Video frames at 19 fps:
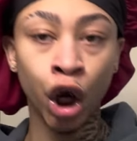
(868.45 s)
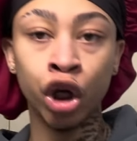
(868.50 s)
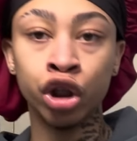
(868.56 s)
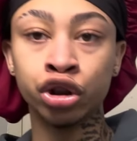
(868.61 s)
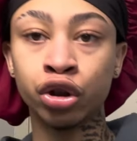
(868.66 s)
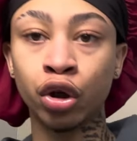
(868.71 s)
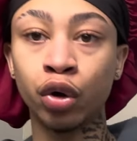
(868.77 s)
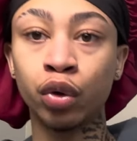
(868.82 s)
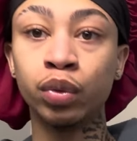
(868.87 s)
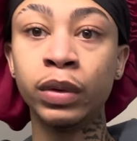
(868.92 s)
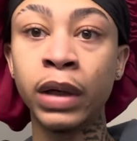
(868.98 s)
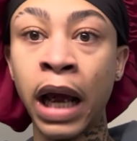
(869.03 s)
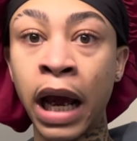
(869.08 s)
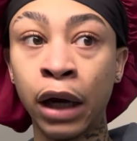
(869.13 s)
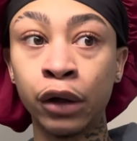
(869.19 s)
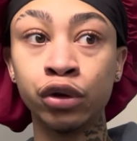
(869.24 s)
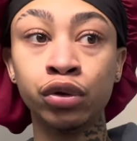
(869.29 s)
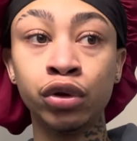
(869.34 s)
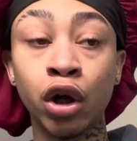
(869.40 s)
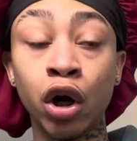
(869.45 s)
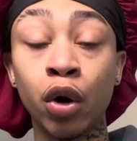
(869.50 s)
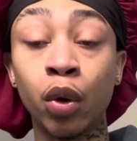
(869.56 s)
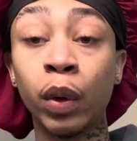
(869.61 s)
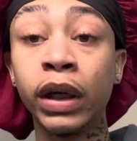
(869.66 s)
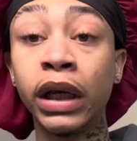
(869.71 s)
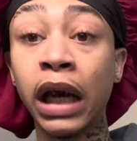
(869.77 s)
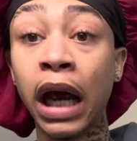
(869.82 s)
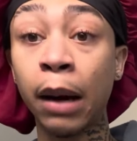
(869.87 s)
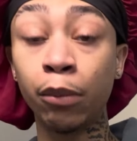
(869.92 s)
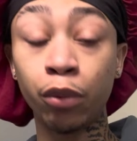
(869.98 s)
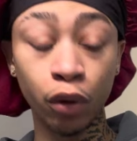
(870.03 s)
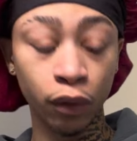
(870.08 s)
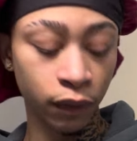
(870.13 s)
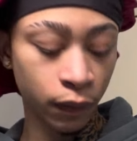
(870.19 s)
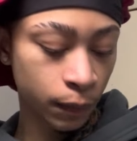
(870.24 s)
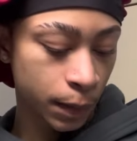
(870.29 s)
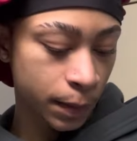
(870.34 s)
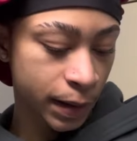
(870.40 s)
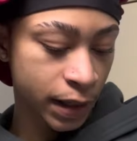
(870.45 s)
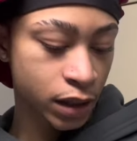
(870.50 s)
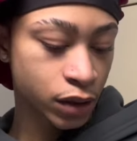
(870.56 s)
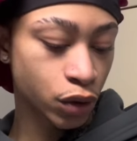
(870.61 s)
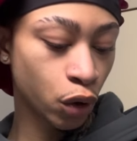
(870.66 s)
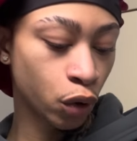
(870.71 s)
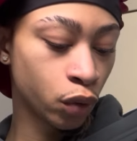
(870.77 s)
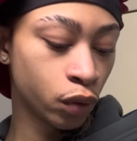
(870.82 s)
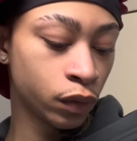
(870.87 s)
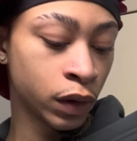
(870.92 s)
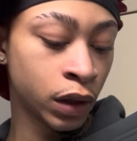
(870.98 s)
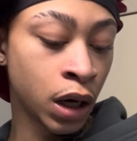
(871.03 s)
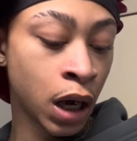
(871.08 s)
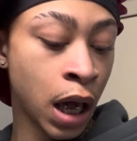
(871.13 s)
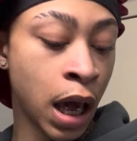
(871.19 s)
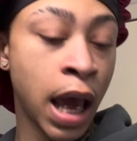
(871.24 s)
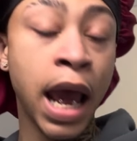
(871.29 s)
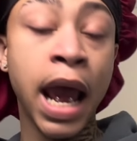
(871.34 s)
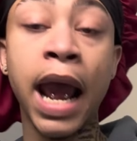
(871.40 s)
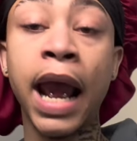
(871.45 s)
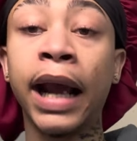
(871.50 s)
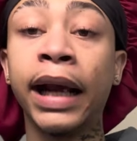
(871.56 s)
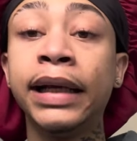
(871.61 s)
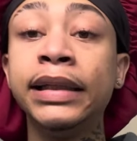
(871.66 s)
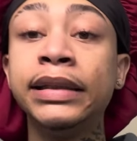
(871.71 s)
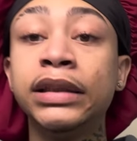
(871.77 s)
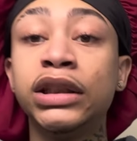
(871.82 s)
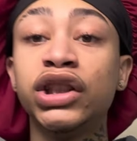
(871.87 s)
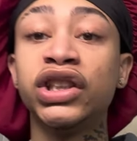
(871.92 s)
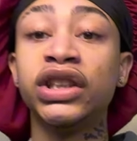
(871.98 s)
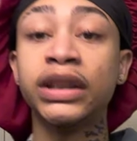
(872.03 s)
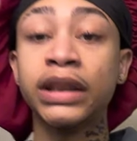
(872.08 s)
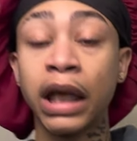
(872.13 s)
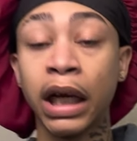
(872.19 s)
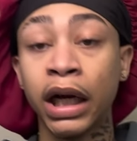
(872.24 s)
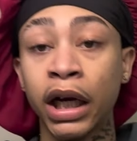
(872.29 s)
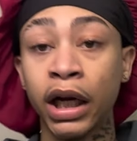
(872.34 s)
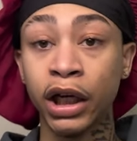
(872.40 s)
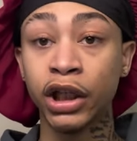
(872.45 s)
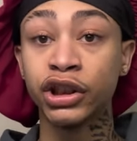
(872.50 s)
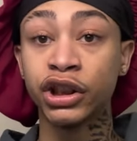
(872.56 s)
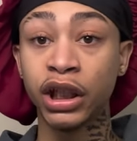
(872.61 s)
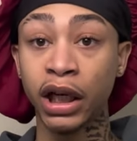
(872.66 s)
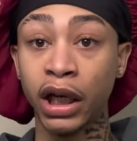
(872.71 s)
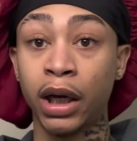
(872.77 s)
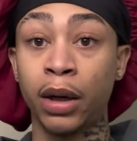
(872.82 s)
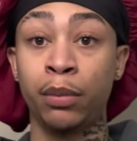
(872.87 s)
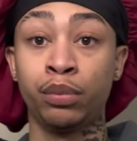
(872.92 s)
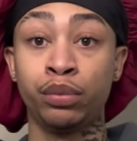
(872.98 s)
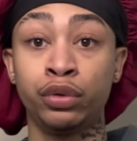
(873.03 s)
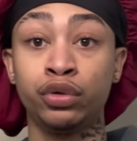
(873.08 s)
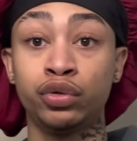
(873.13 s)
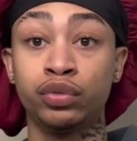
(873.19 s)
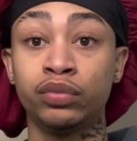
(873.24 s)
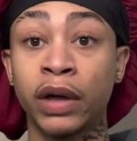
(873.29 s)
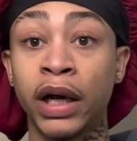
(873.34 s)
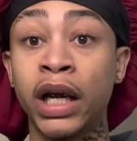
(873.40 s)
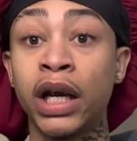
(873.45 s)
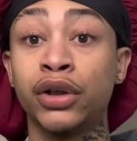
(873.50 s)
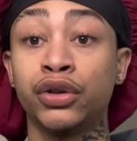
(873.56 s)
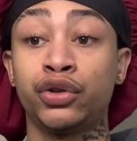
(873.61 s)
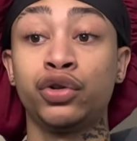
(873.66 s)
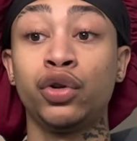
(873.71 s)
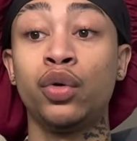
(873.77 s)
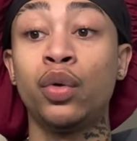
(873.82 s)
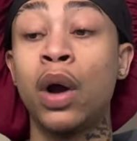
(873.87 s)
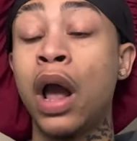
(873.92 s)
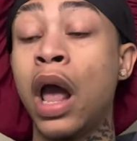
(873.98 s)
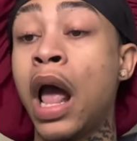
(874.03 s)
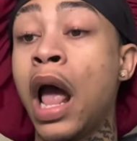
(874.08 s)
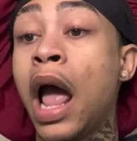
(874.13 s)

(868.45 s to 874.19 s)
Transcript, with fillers: So now you know he had brought rubber bands over and he's sitting in the chair. Boom, right? So